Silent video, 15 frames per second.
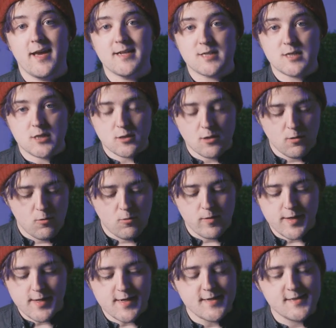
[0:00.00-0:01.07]
It's so
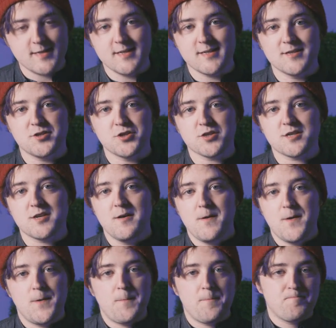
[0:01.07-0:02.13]
easy to just,
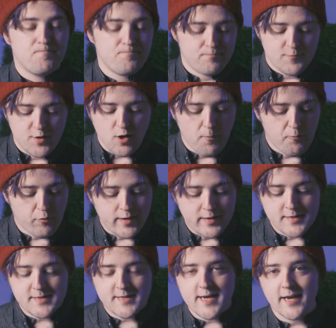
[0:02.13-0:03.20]
bring
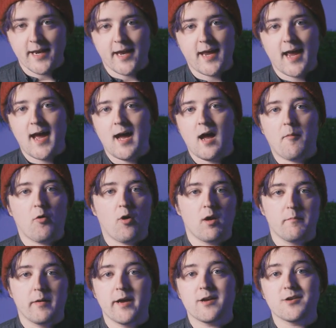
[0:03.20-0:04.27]
this thing in a cab or on a
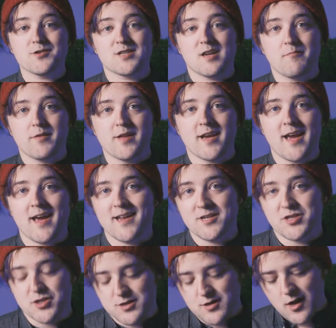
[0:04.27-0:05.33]
bike or something and
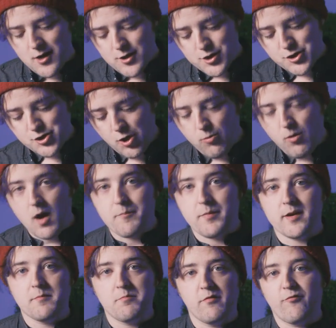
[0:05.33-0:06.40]
just show up
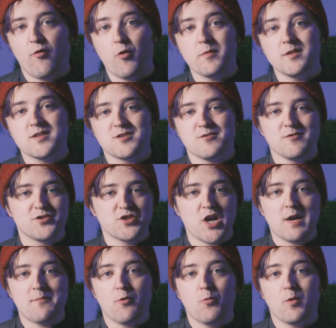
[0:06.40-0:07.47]
at a performance or a
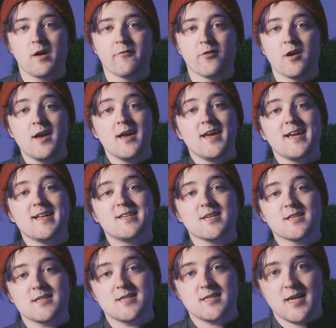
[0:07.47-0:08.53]
jam or whatever. It
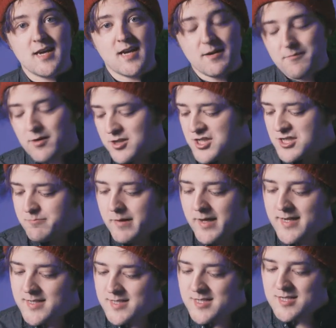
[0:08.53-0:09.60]
doesn't take up much
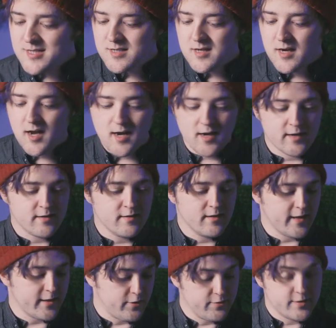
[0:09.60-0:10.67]
space on
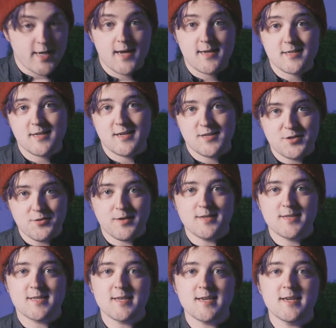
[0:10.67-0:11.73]
like your desk, as you can
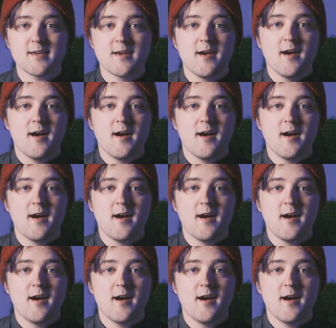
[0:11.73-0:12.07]
see.